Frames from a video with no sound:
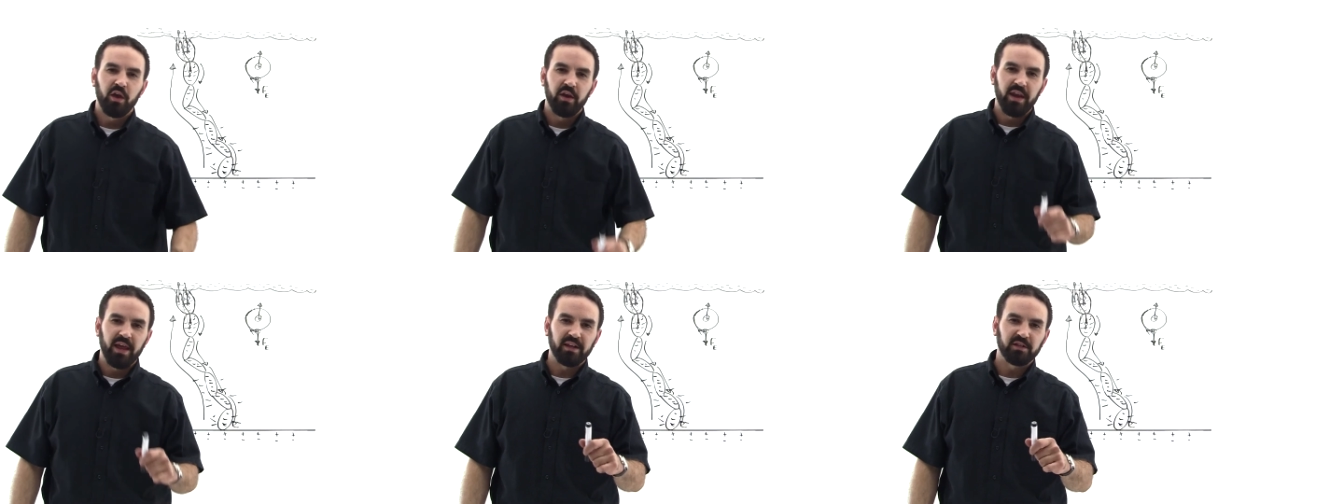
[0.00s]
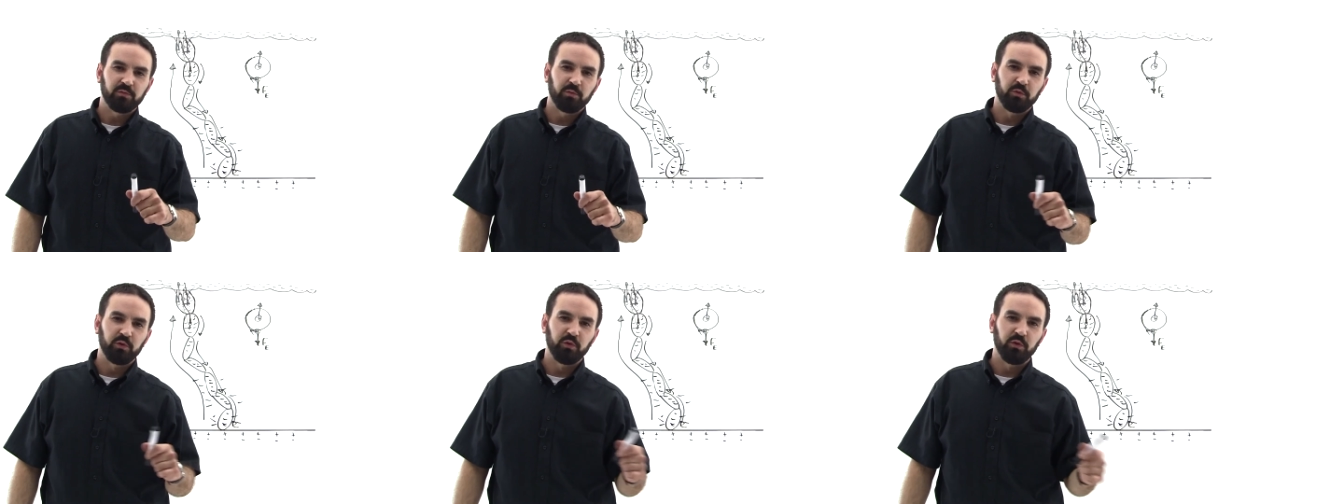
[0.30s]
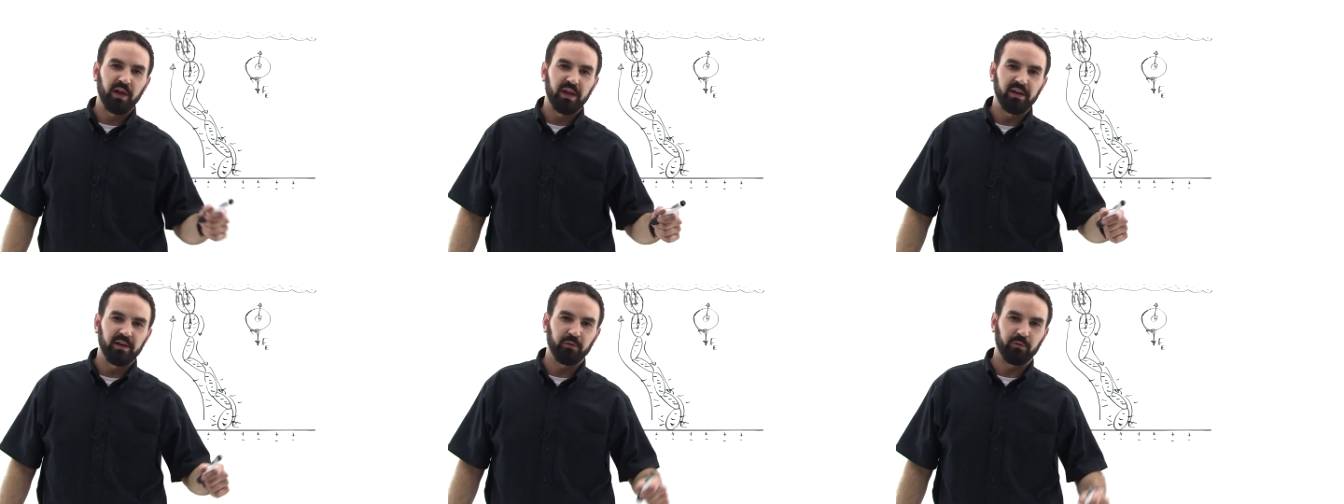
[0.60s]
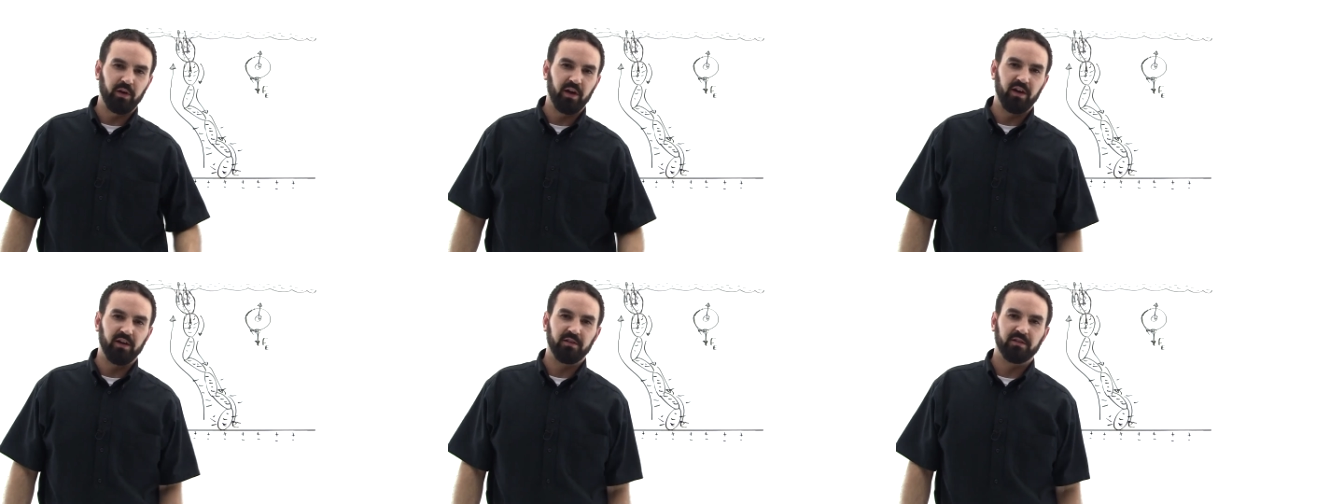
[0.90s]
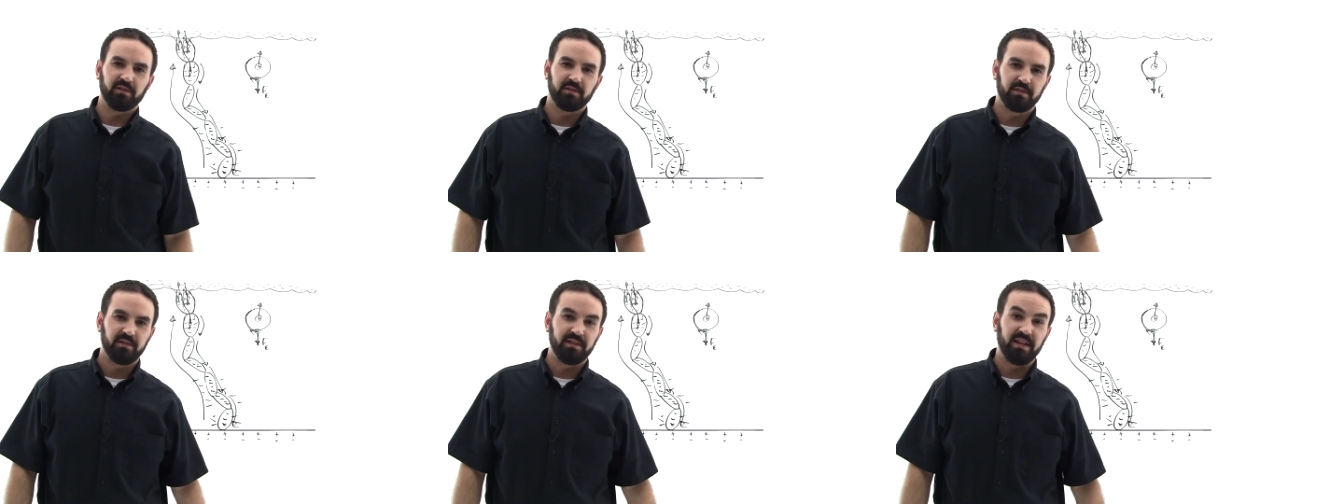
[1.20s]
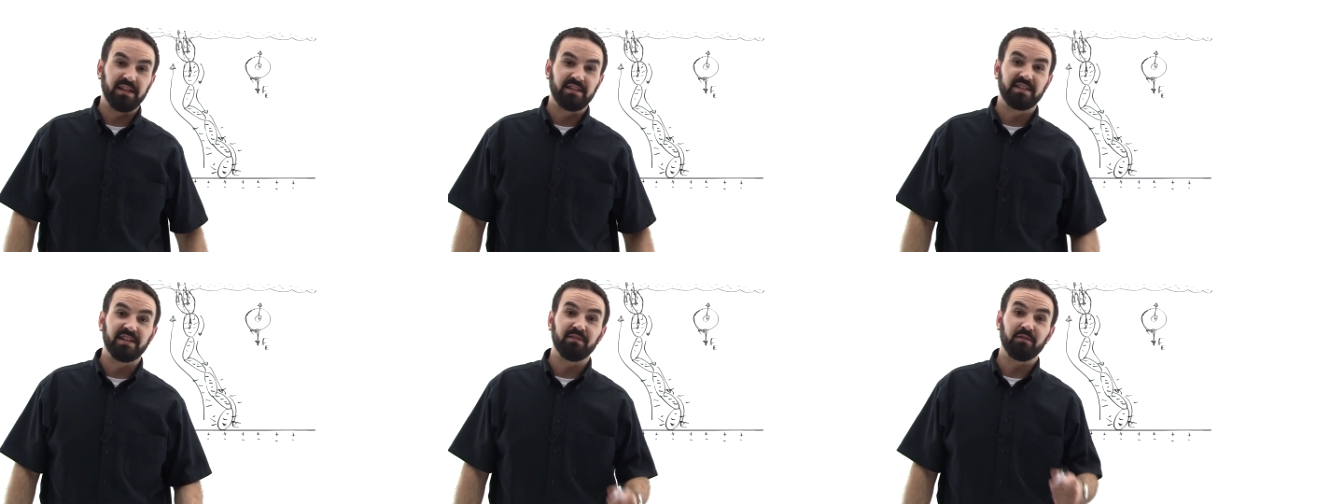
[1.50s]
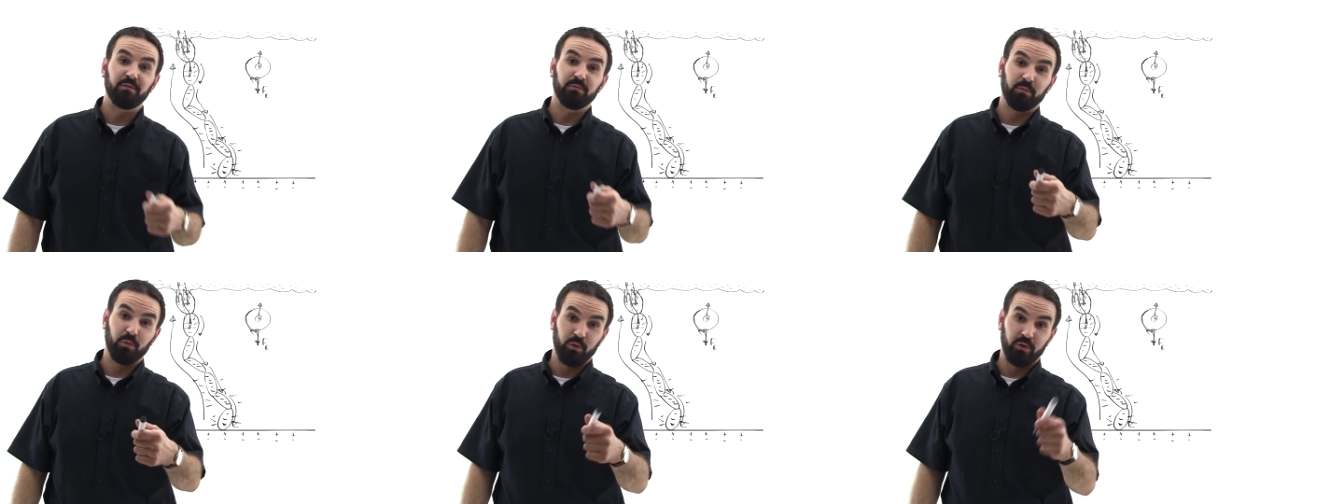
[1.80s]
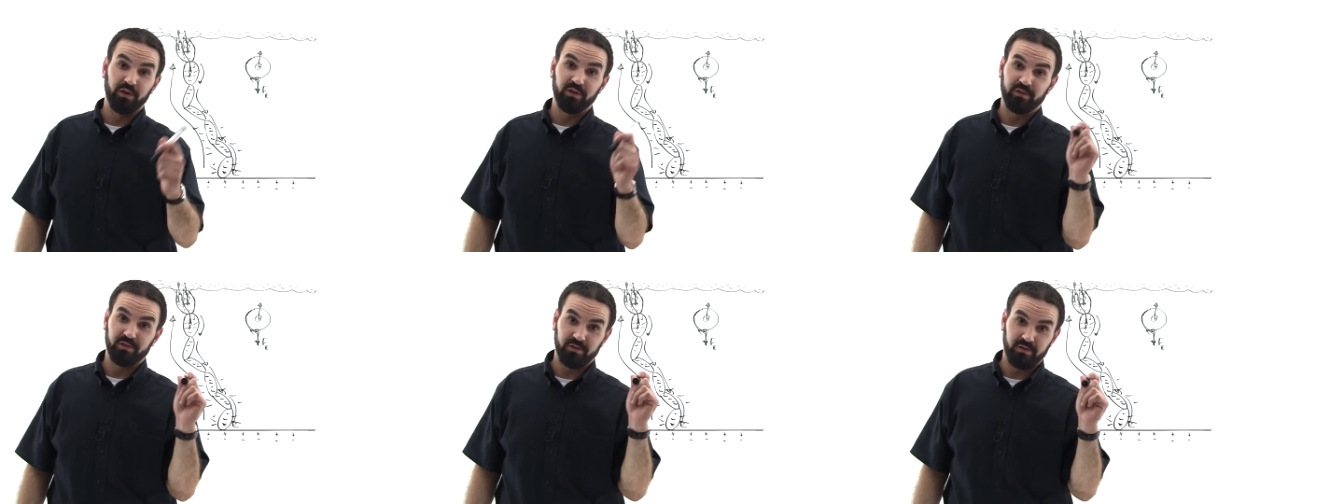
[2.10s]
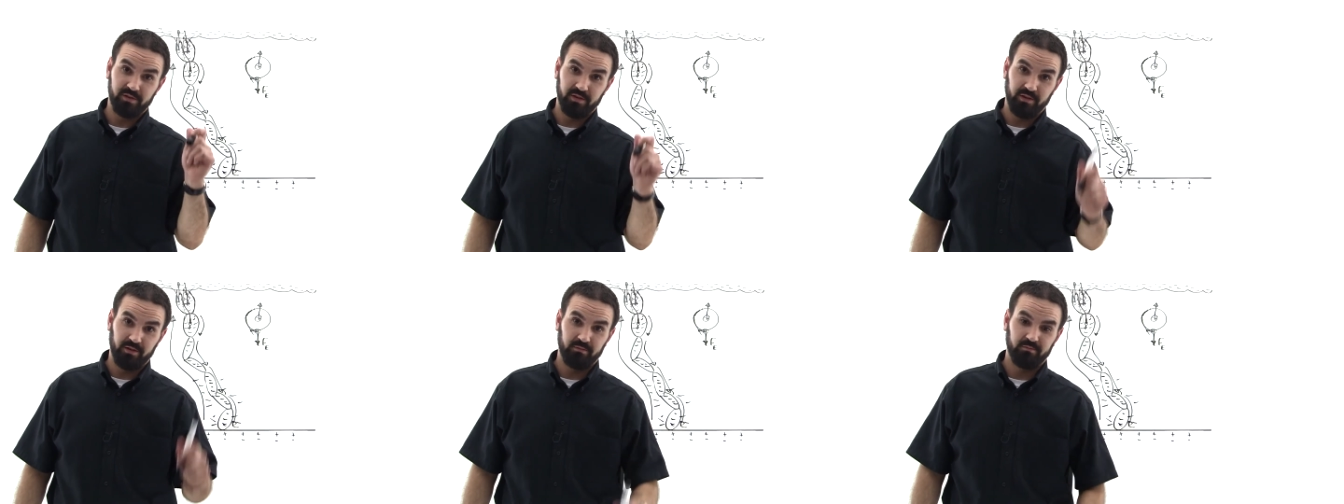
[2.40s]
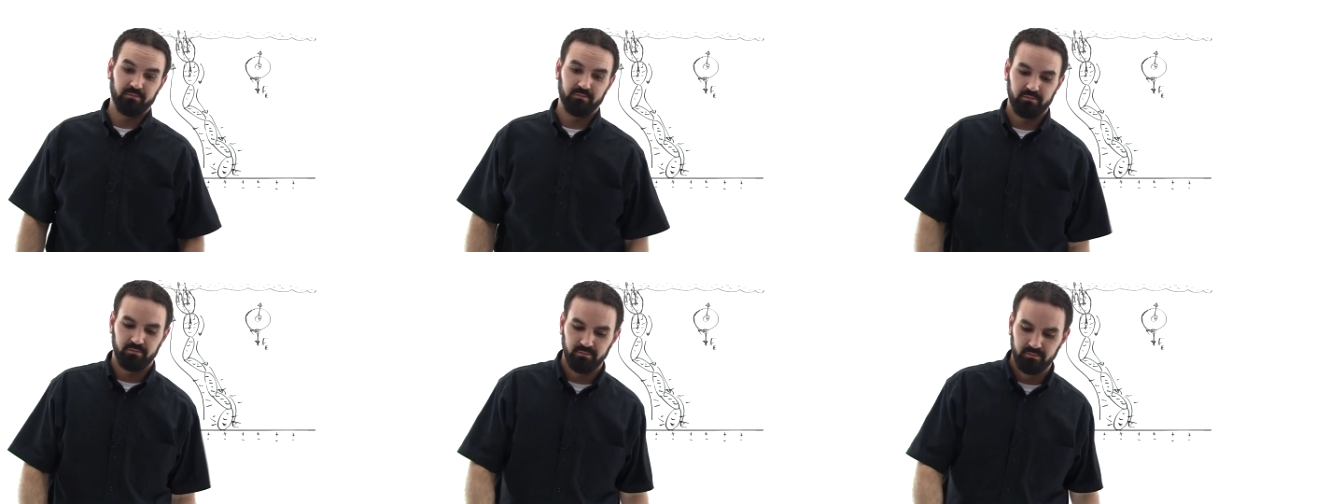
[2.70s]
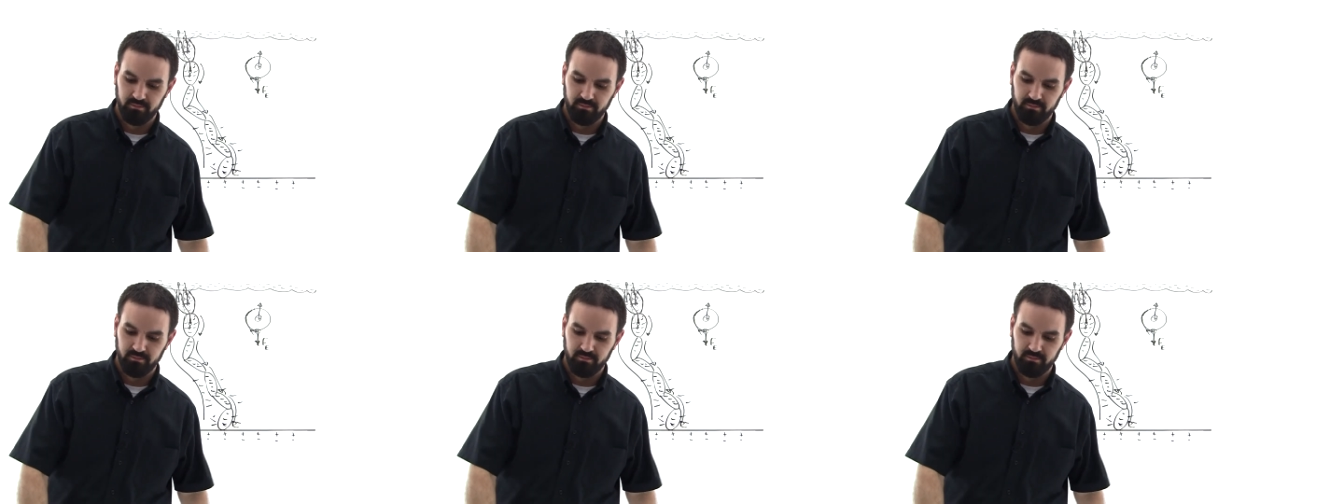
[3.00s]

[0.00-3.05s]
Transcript: Next, we'll do lightning rods. That's even more interesting.